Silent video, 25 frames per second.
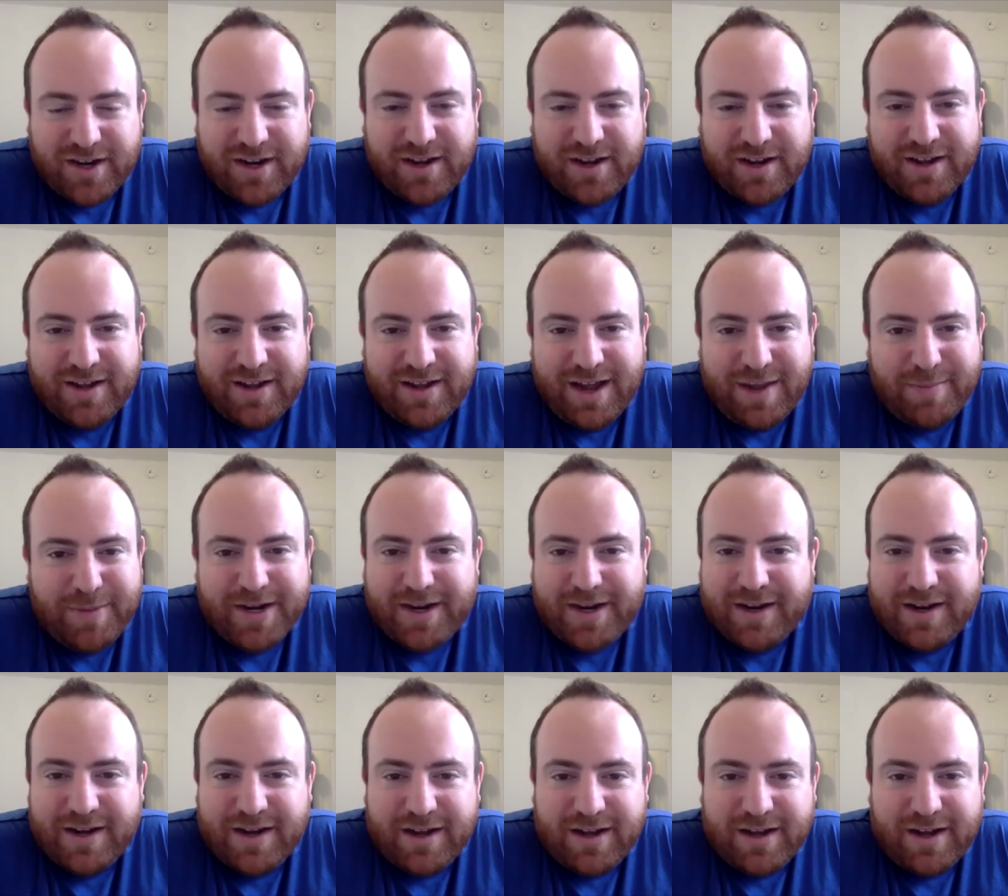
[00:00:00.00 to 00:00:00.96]
I
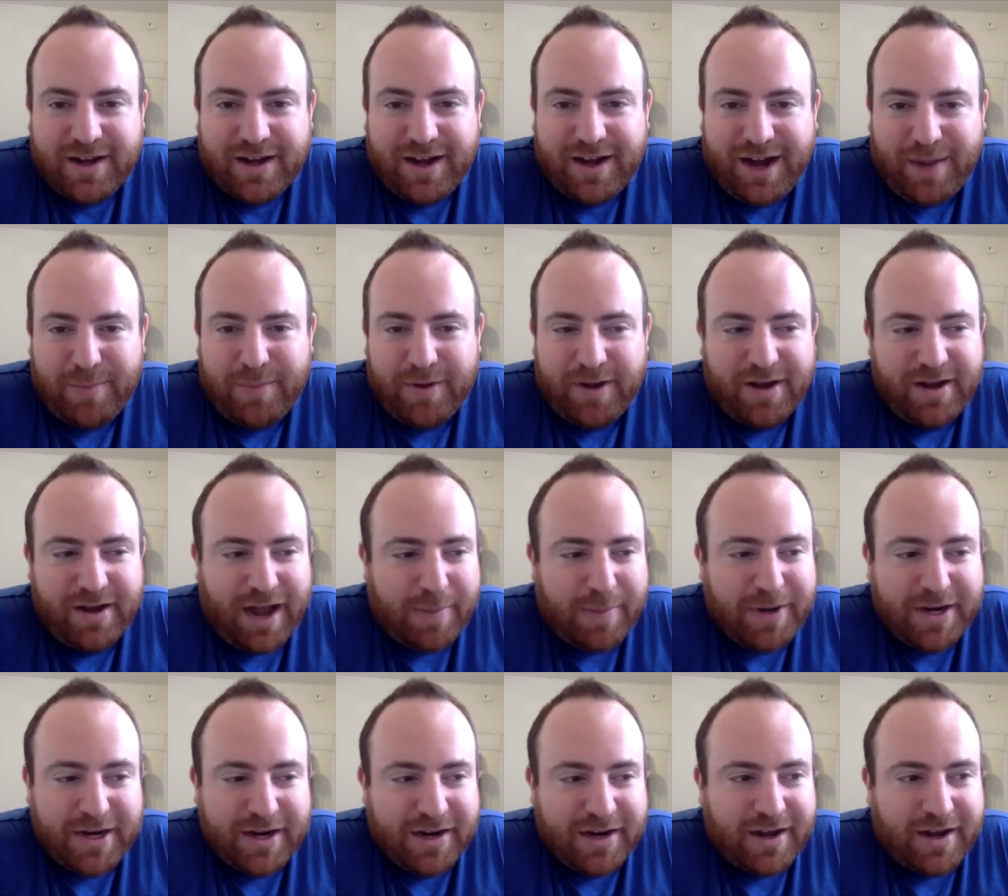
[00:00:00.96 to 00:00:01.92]
mean, um, I
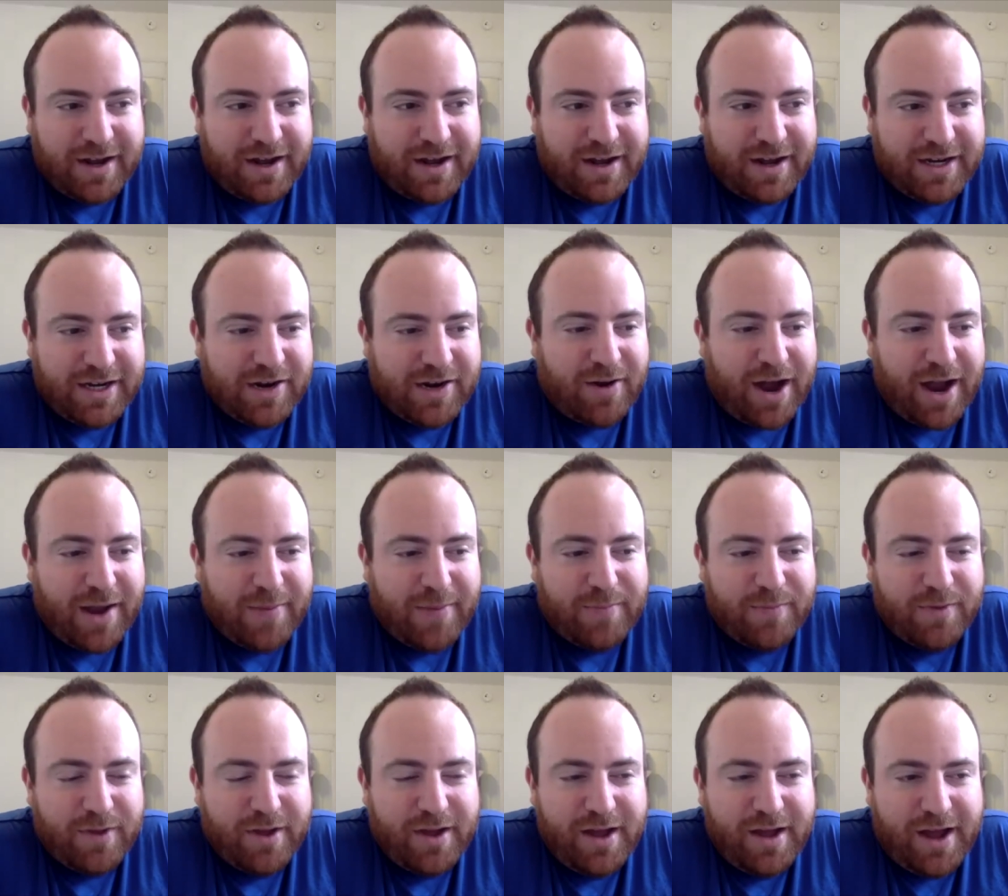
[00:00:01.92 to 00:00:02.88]
mean, you know,
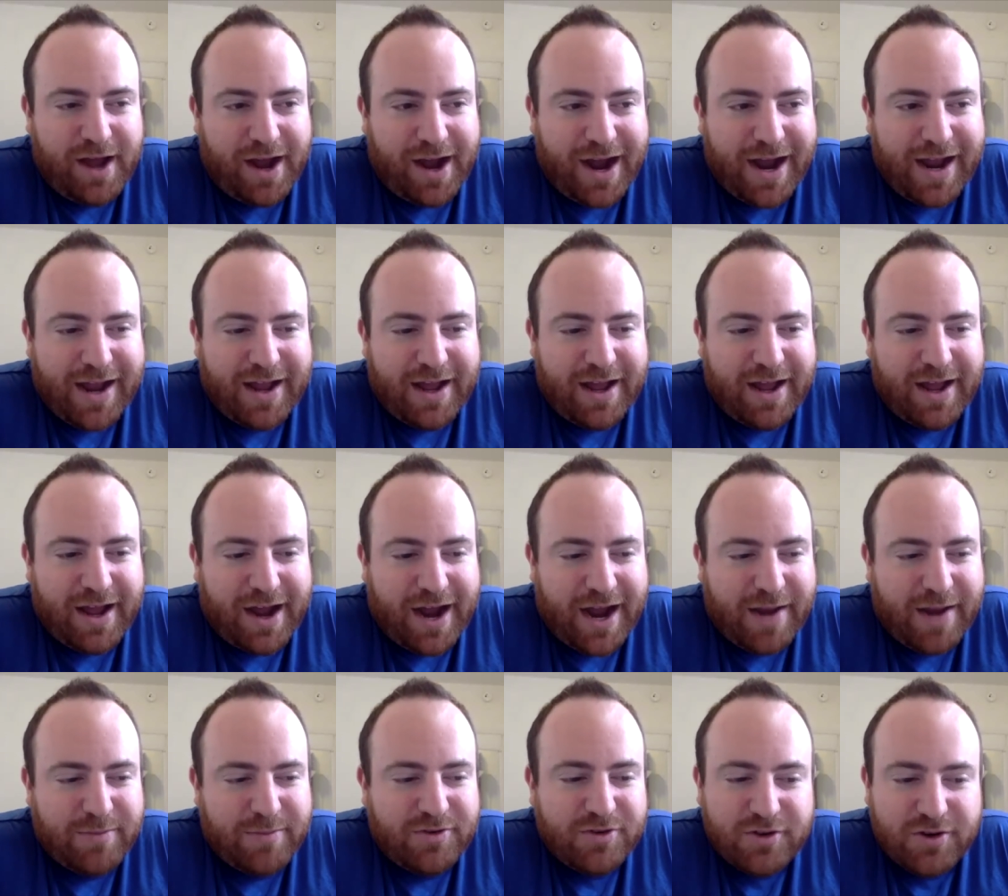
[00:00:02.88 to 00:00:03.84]
I'm I
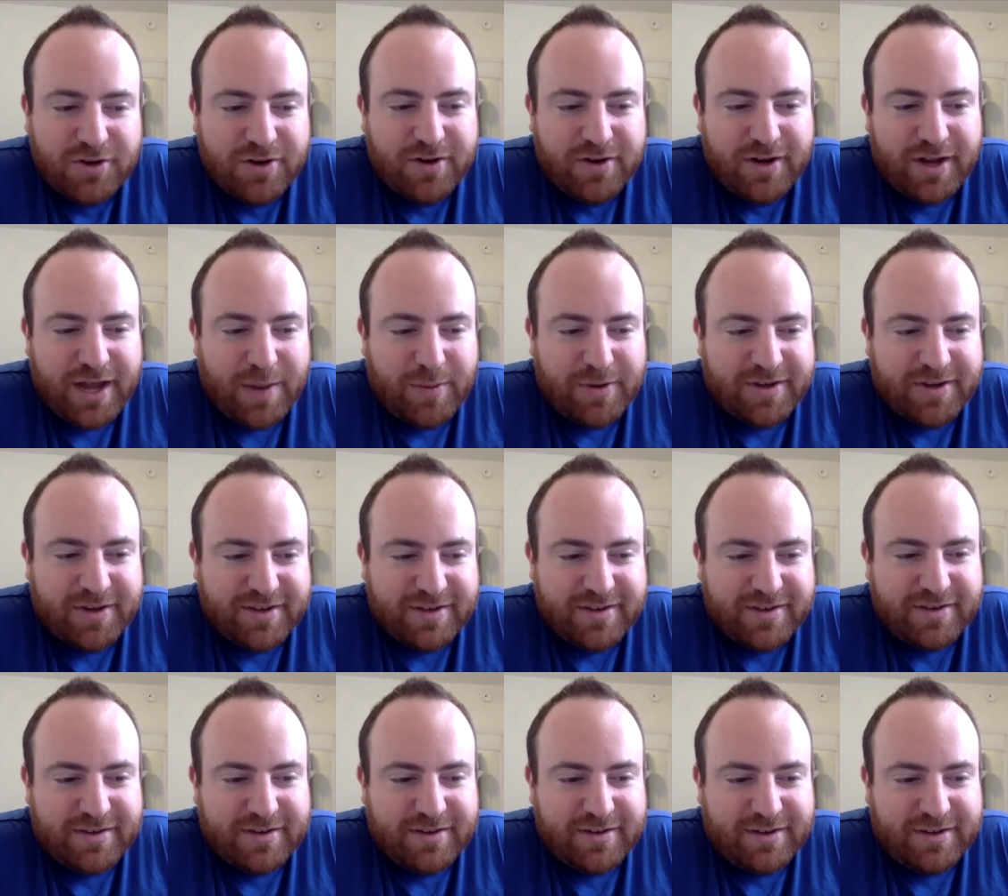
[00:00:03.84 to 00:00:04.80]
I'm sure it
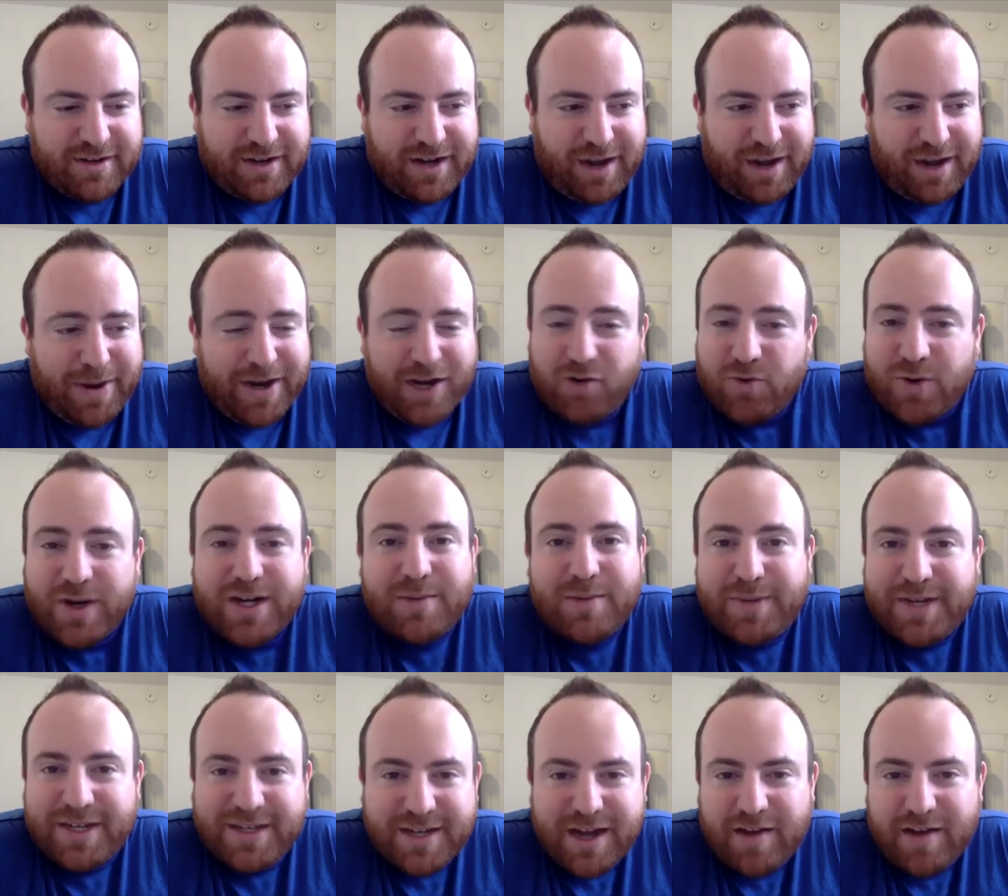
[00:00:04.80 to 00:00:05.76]
was um,
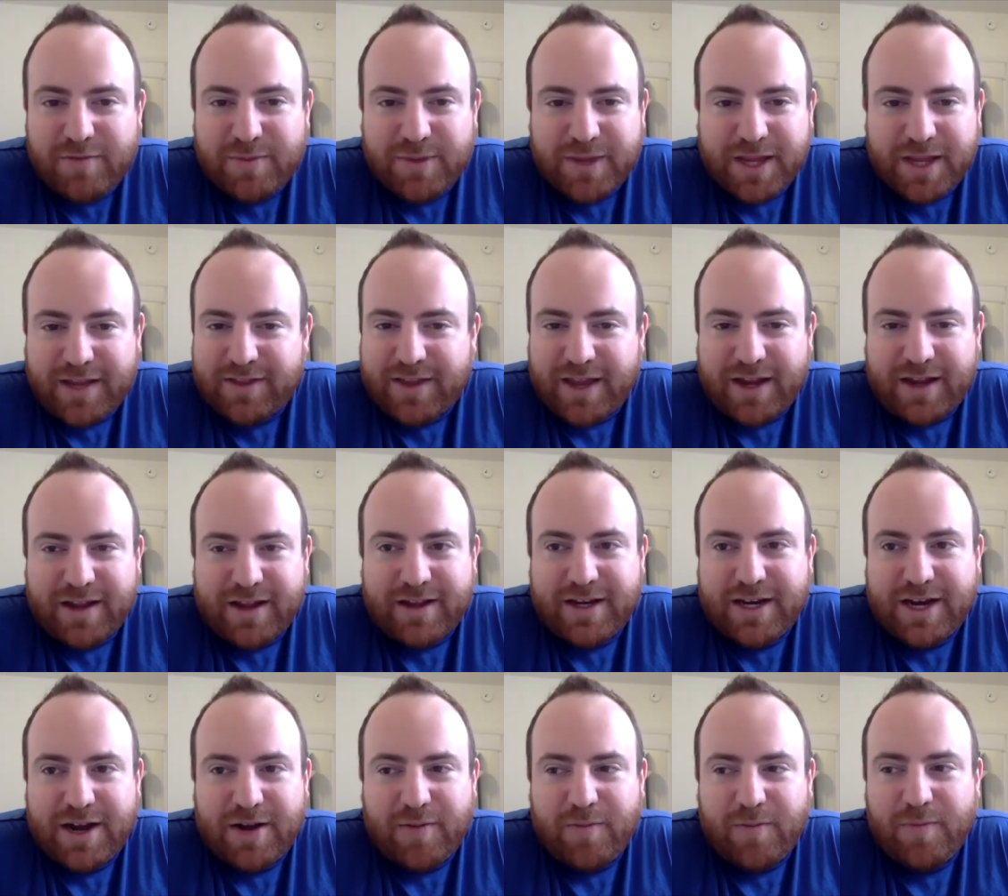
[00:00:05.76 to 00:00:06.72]
incredibly tough, but like like
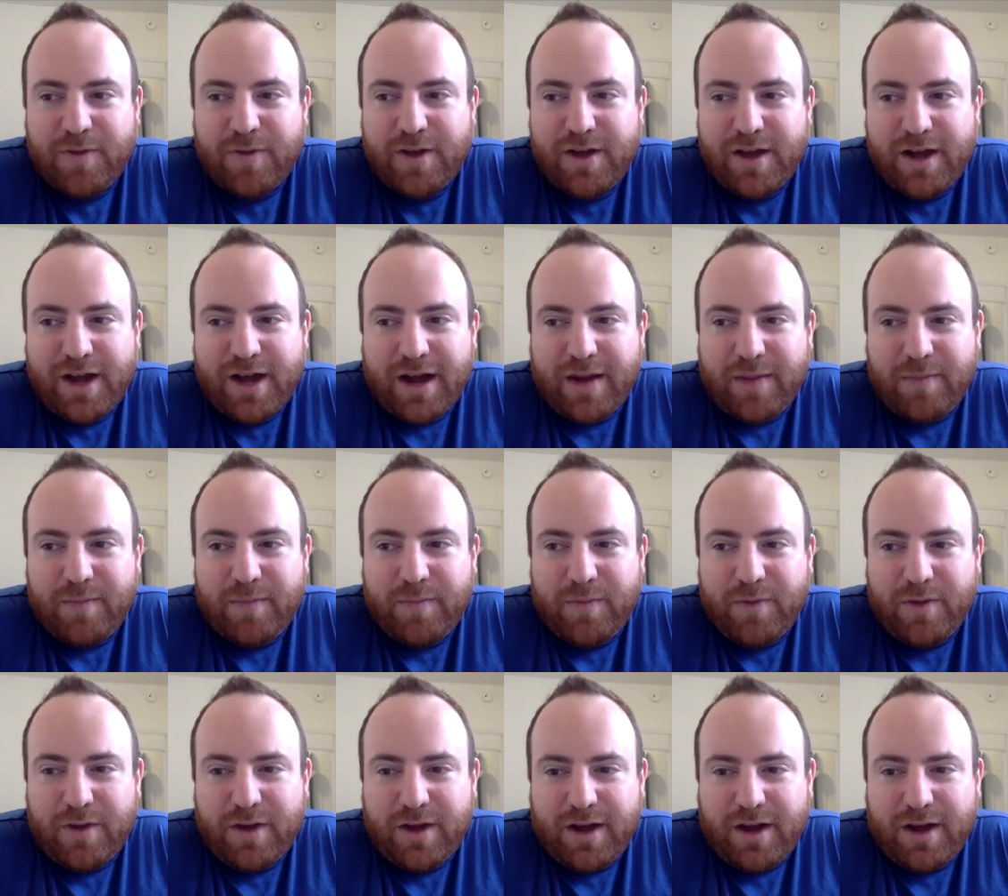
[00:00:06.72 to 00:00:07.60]
you know, um,